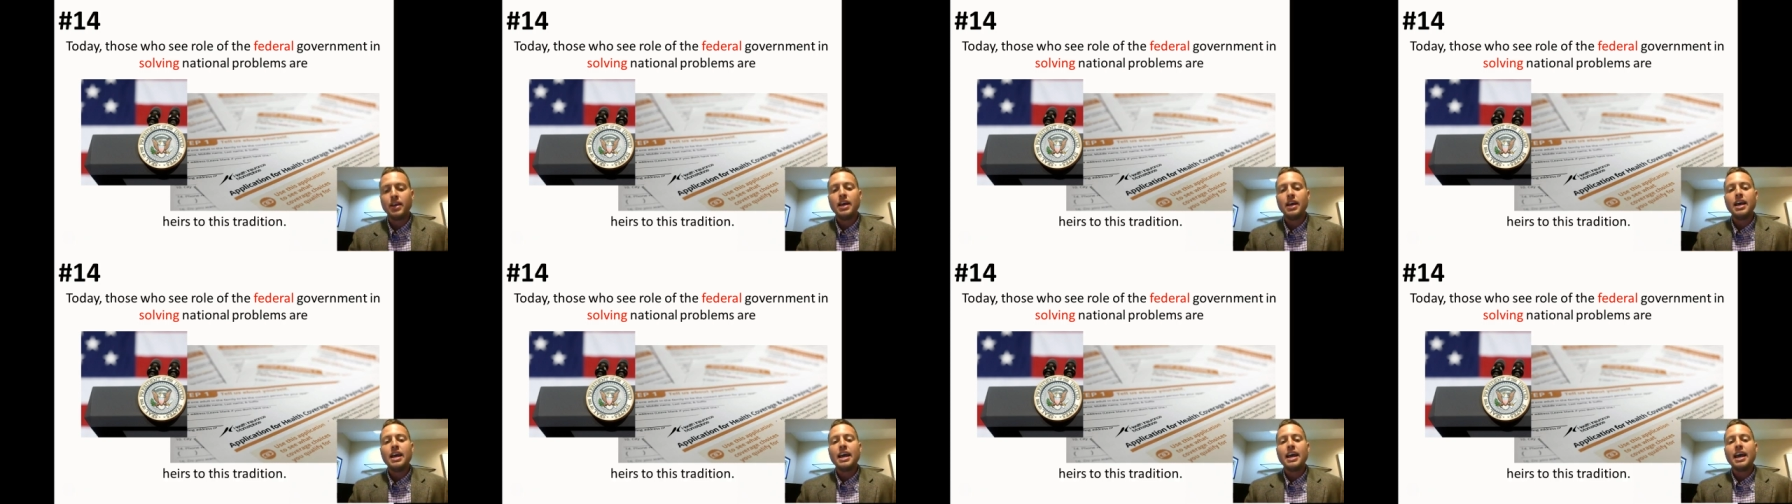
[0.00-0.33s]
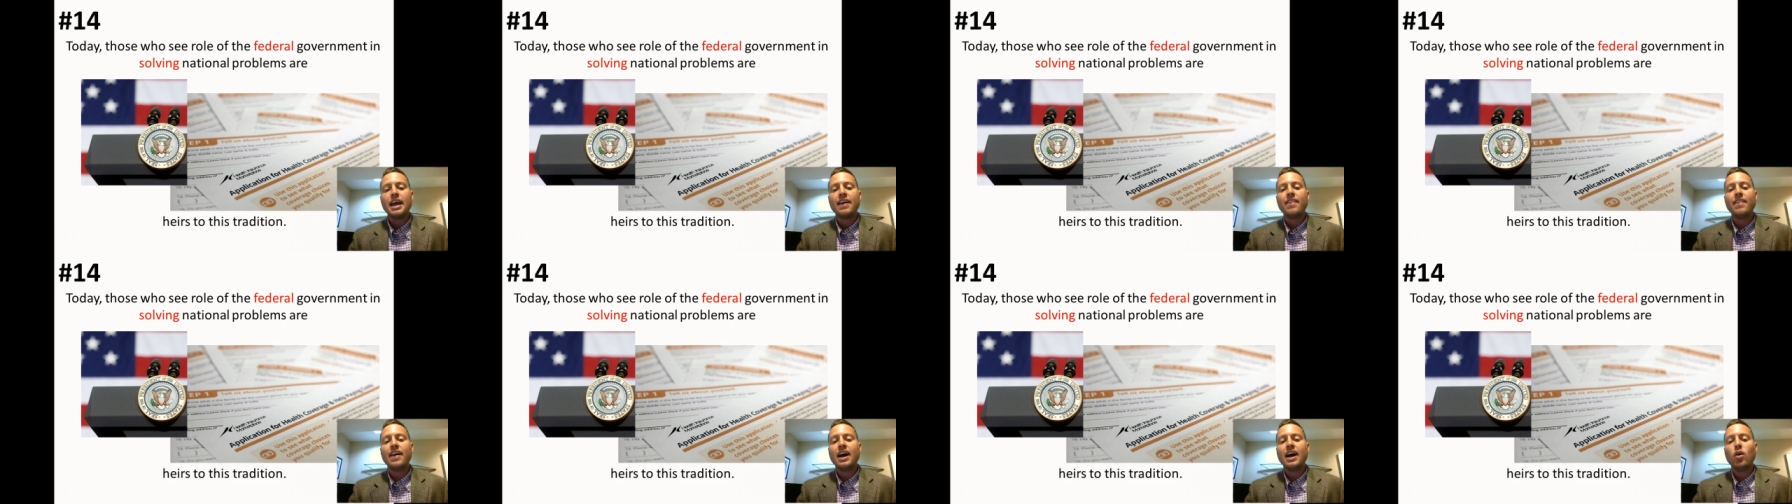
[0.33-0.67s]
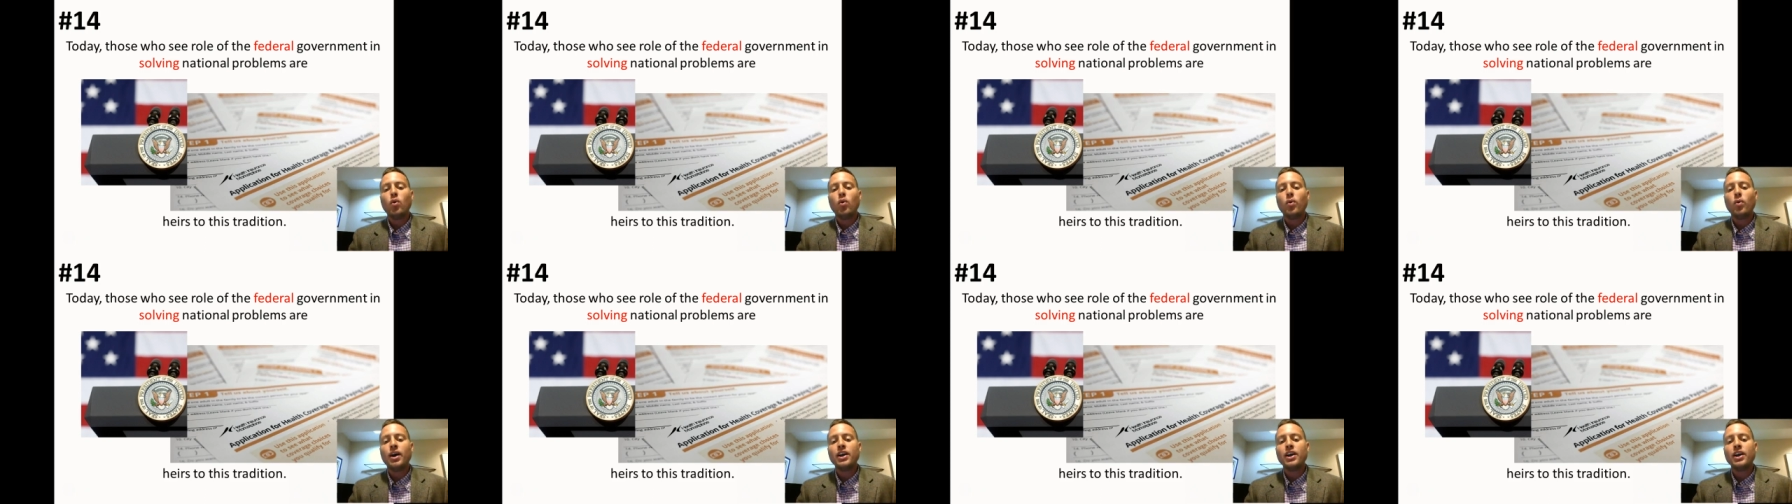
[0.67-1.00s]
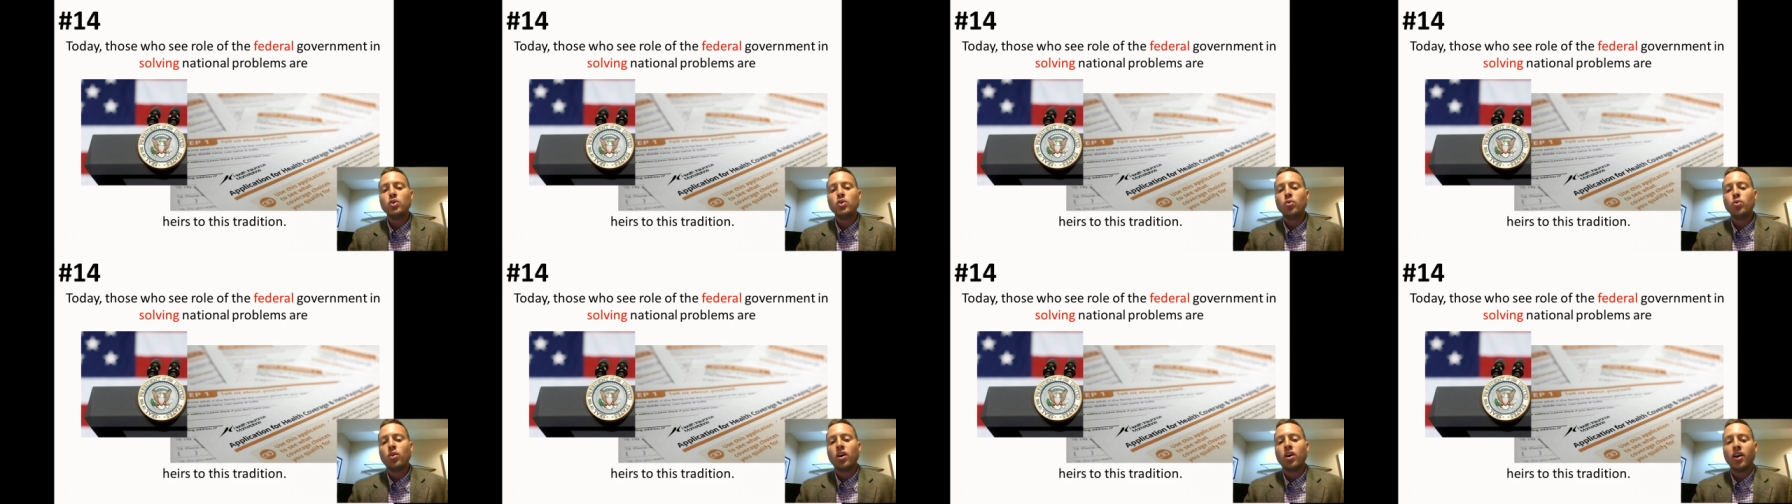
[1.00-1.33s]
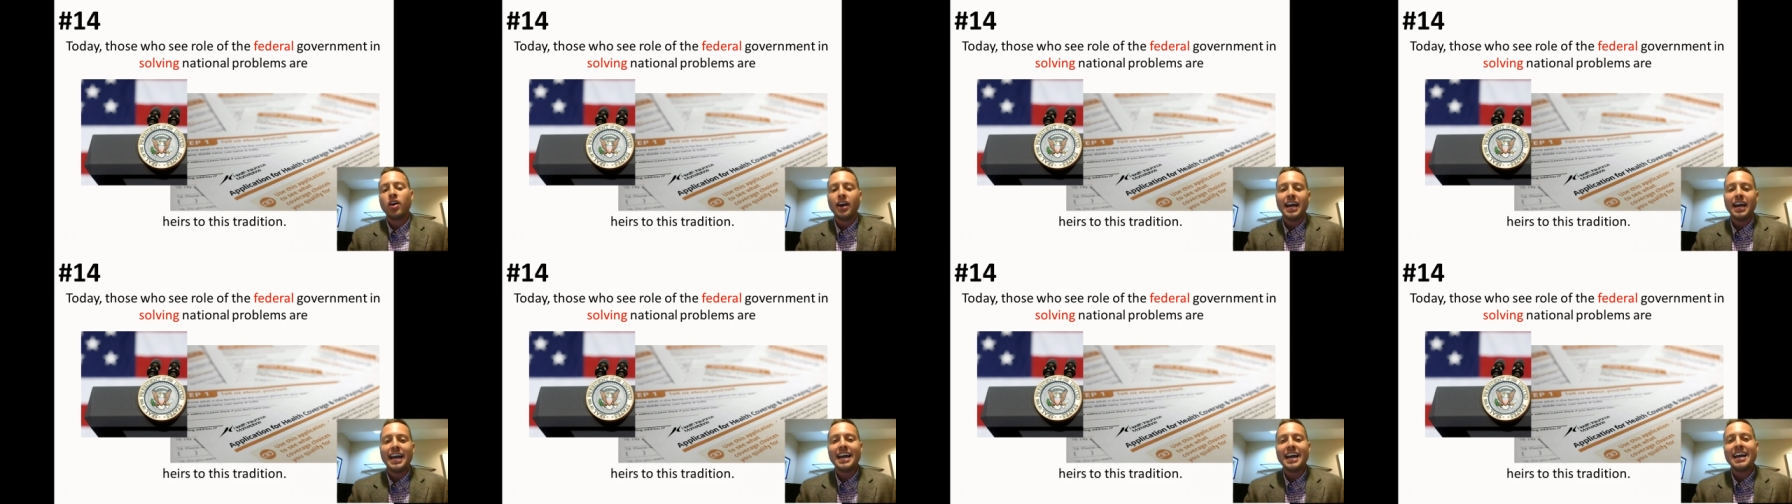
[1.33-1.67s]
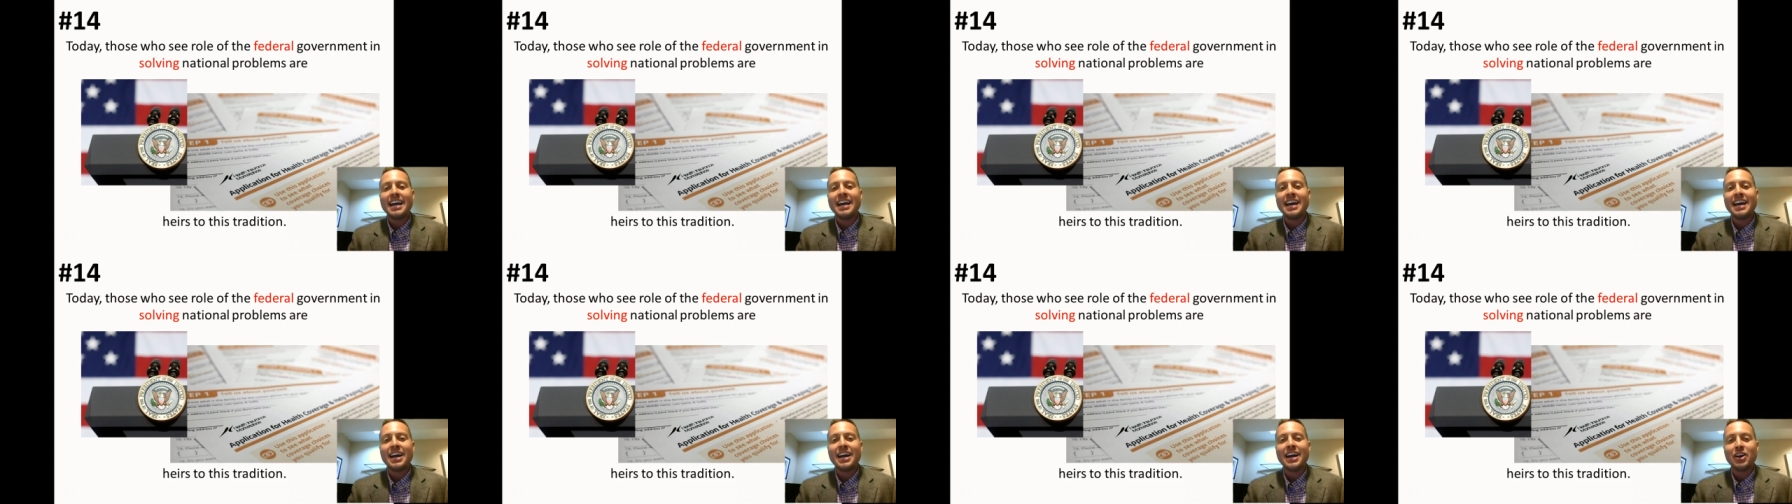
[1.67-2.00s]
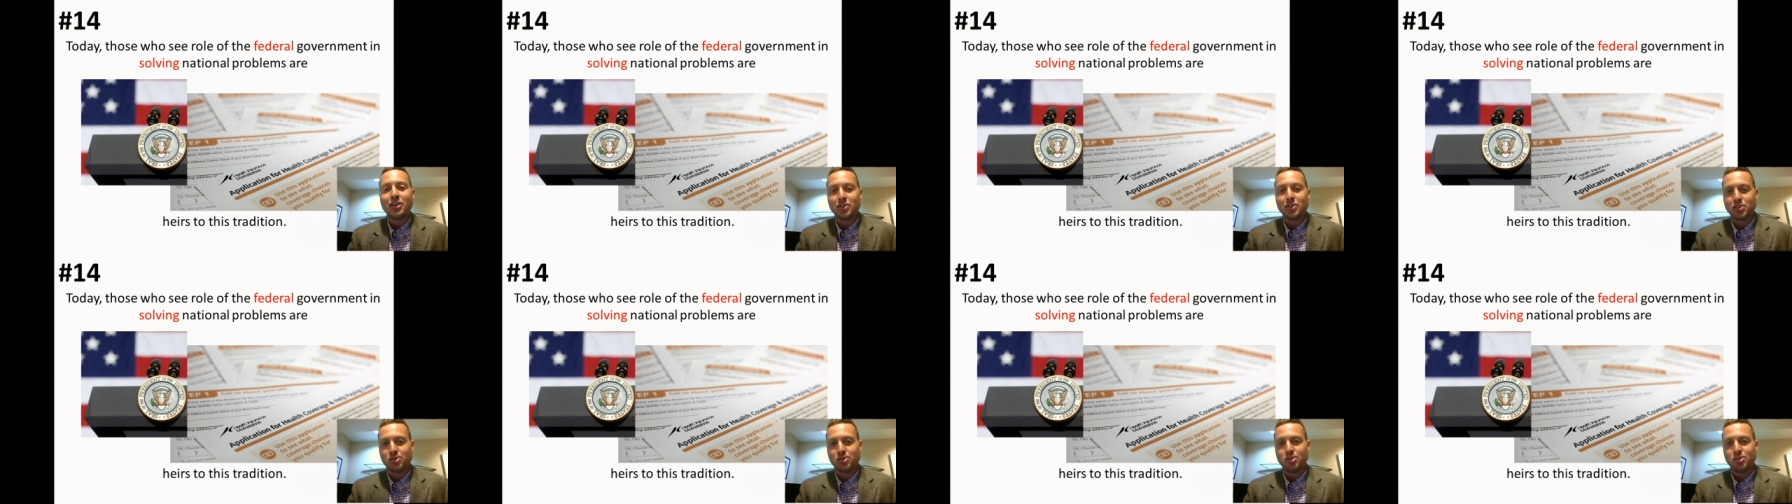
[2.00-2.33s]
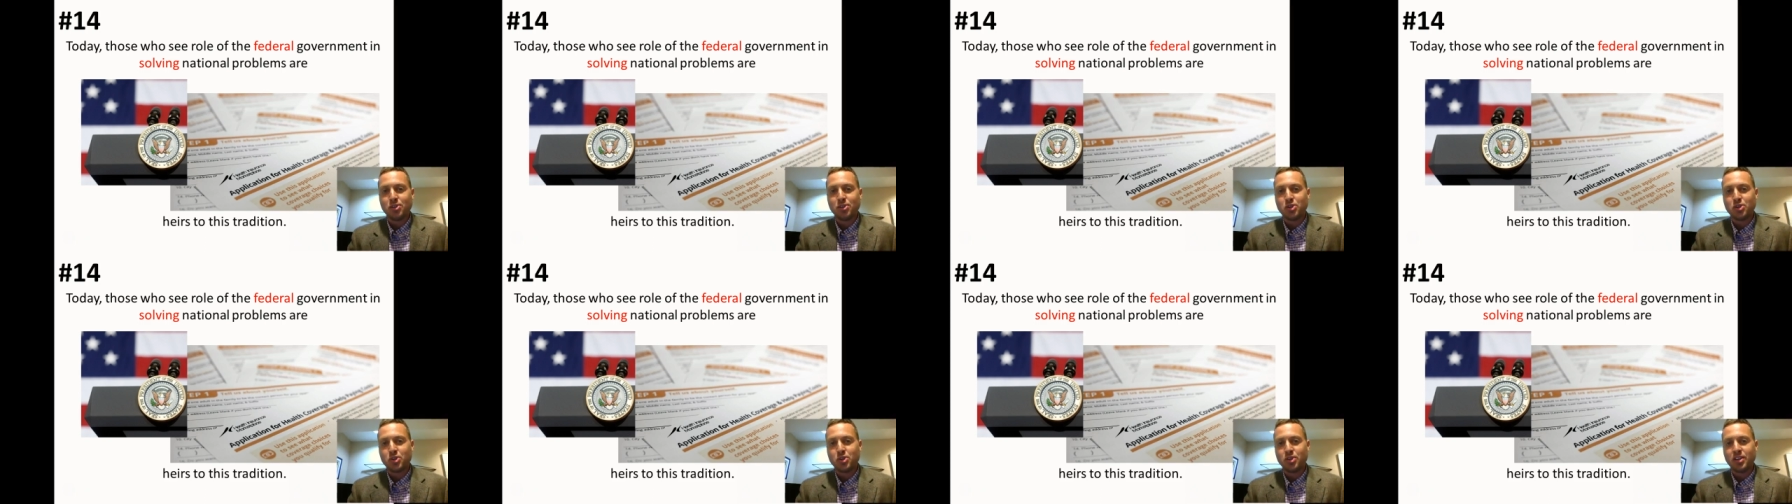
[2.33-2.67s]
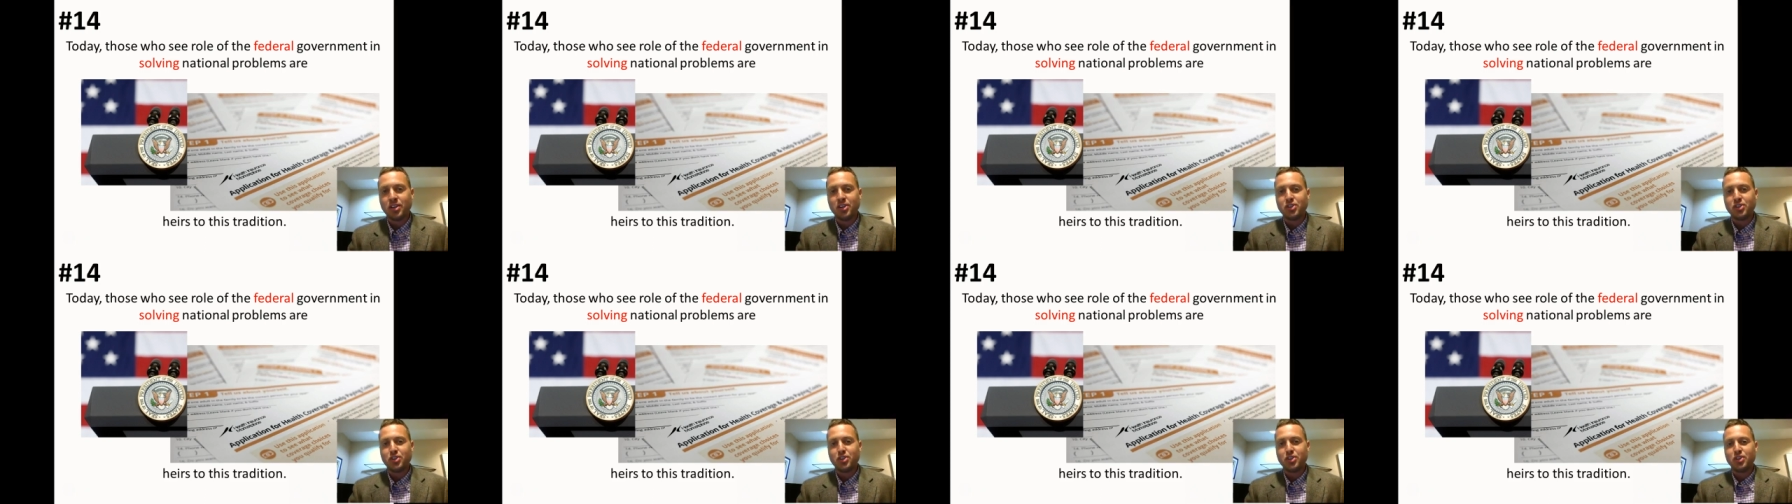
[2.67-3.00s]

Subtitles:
and that way you are heirs to the tradition.